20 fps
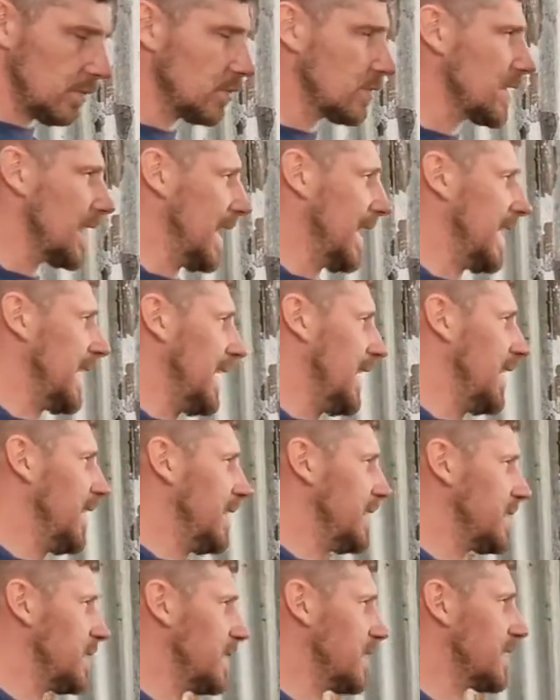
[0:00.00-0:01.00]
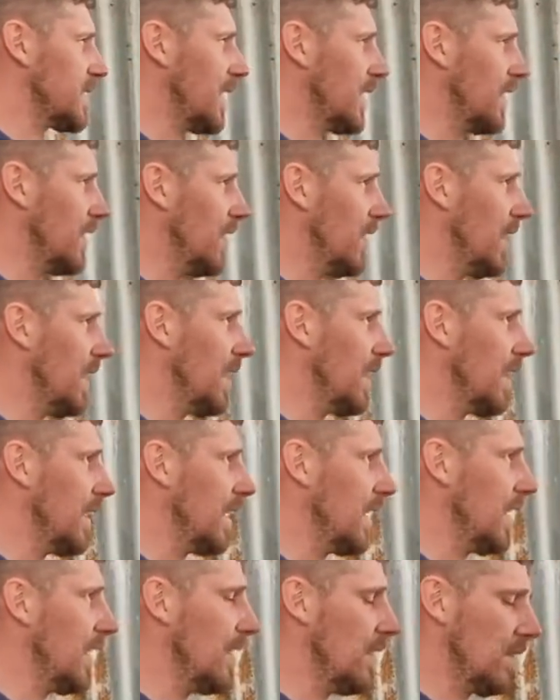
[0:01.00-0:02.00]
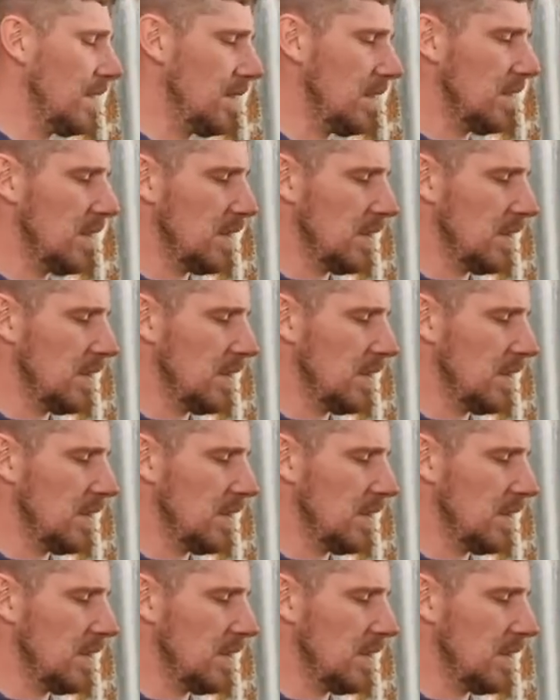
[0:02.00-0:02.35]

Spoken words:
we'll take it out into the sunlight and then